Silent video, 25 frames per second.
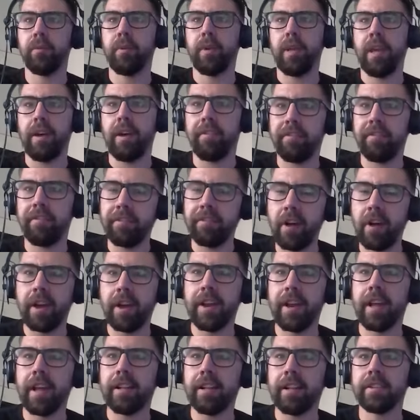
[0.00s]
we have
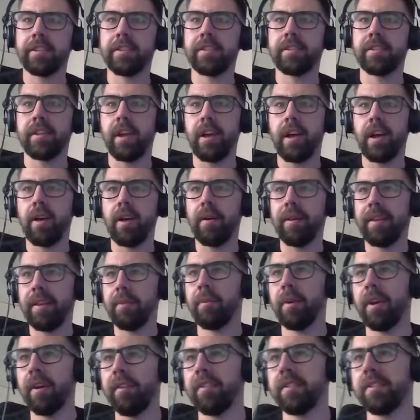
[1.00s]
finance, uh, and then
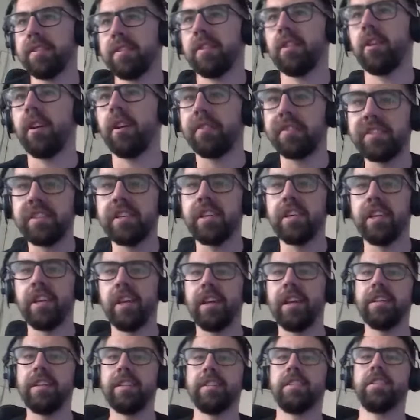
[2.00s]
we have a kind of senior
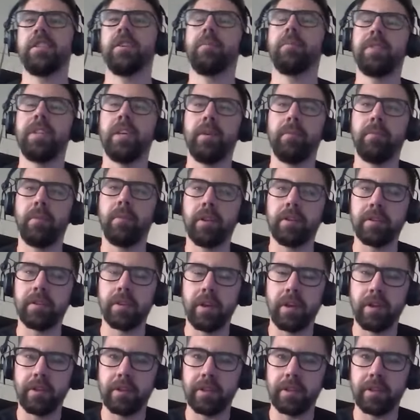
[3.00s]
leadership team that uh,